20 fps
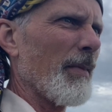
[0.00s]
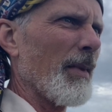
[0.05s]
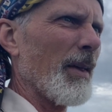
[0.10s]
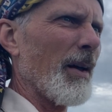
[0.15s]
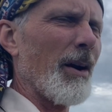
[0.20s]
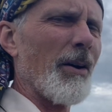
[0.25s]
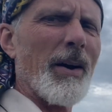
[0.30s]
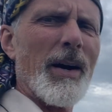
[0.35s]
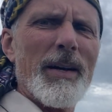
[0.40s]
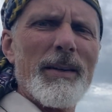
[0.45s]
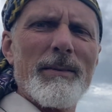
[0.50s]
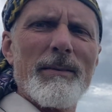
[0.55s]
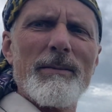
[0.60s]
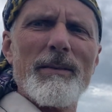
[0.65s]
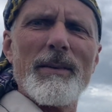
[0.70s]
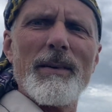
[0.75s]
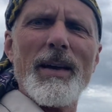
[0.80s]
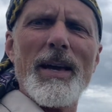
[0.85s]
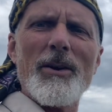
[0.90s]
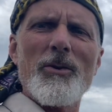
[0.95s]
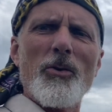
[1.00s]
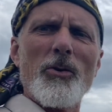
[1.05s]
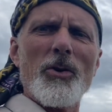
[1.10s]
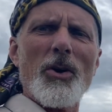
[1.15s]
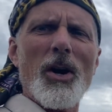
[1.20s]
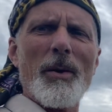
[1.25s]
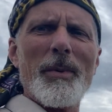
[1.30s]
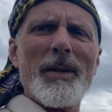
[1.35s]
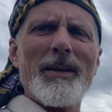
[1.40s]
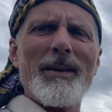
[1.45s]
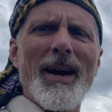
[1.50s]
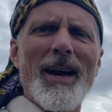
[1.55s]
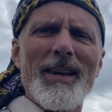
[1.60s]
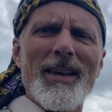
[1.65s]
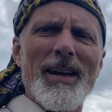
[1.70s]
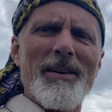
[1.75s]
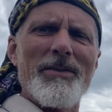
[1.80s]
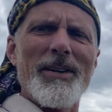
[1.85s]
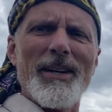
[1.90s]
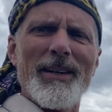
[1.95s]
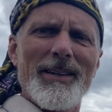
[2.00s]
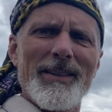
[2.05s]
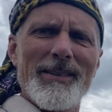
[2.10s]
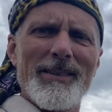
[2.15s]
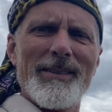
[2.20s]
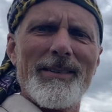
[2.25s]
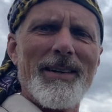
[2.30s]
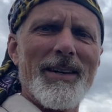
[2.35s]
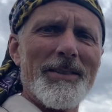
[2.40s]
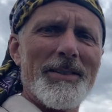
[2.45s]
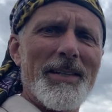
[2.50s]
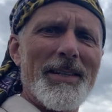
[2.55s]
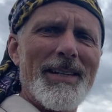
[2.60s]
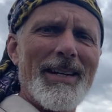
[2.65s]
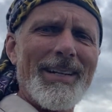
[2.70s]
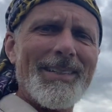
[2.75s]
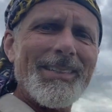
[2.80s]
All right, Acorn Army, I love you. I'll see you next